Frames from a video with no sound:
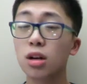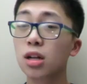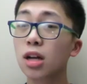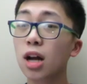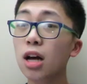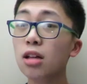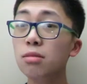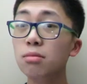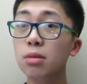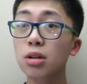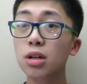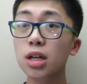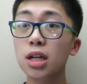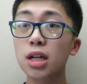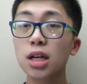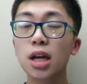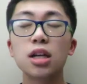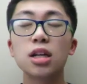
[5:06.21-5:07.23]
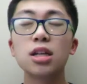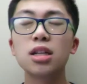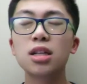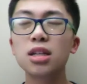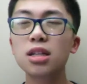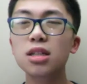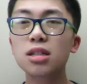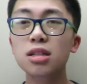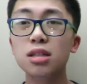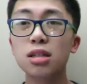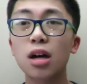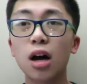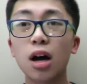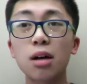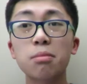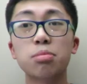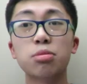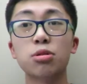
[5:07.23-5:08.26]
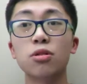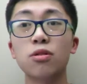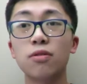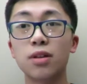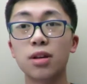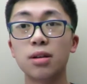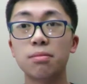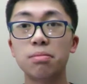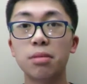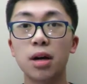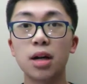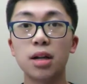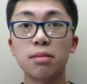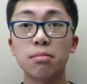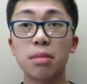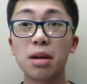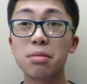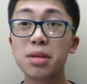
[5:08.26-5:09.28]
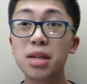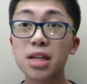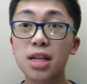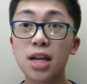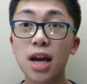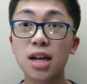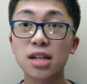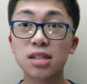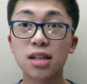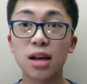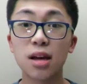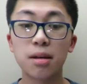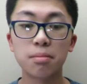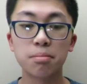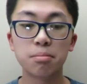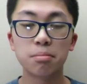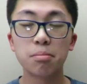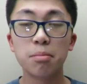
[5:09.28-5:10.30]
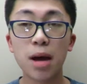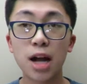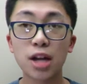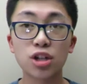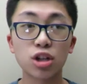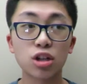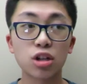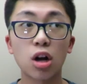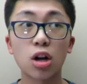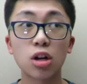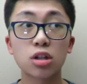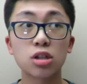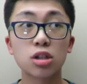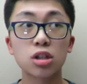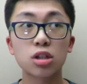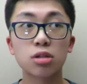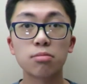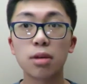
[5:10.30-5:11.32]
And Kyler Murray, he's unproven, but maybe he has that magic touch,